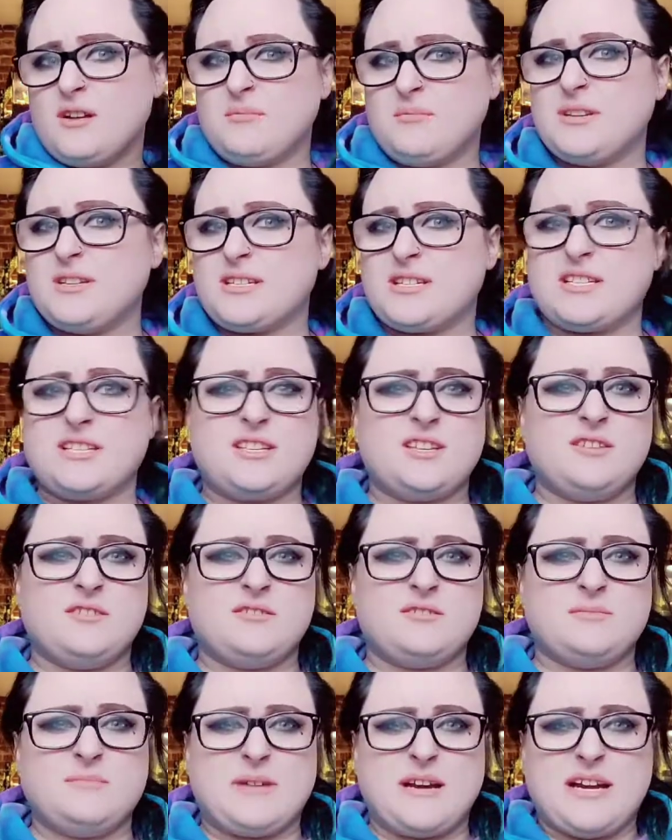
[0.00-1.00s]
please
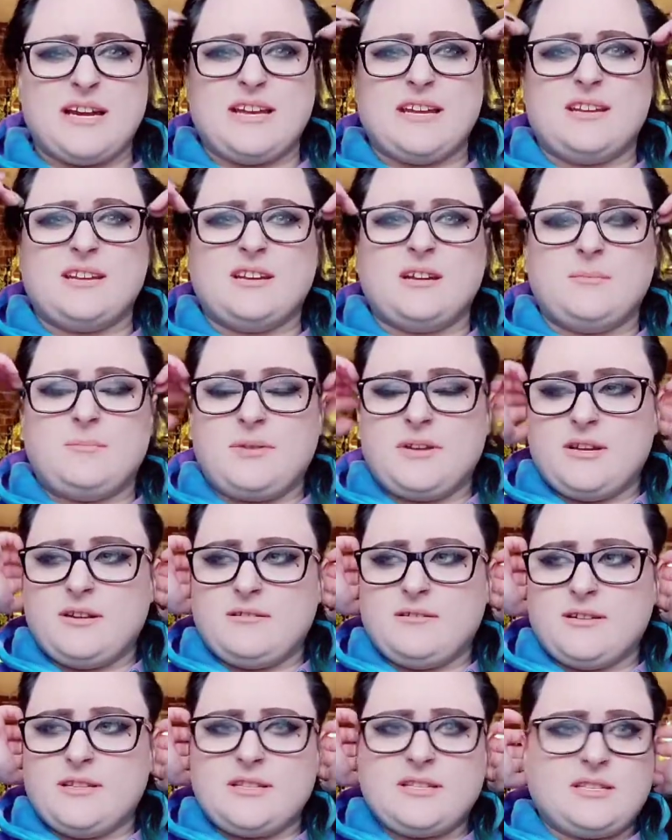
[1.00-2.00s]
excuse my
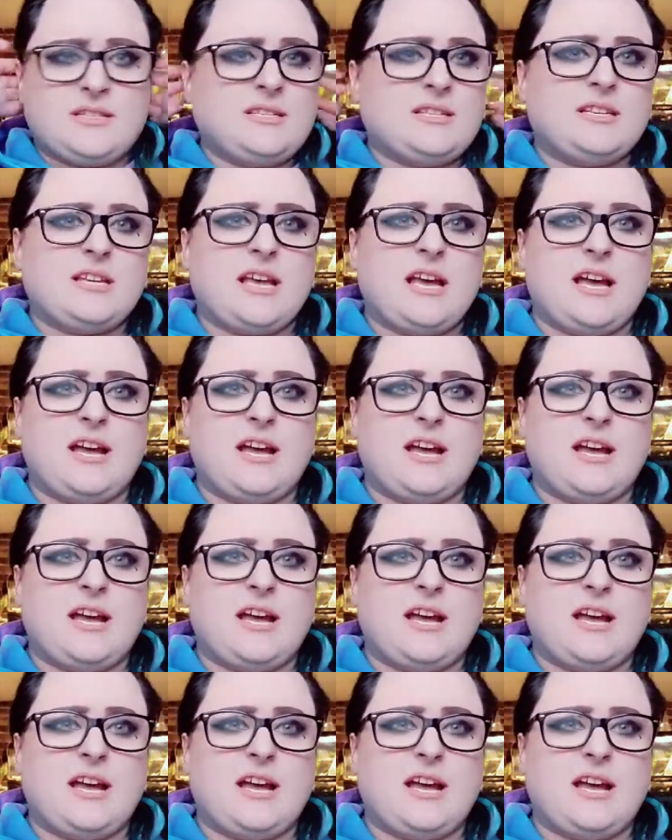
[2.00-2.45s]
appearance.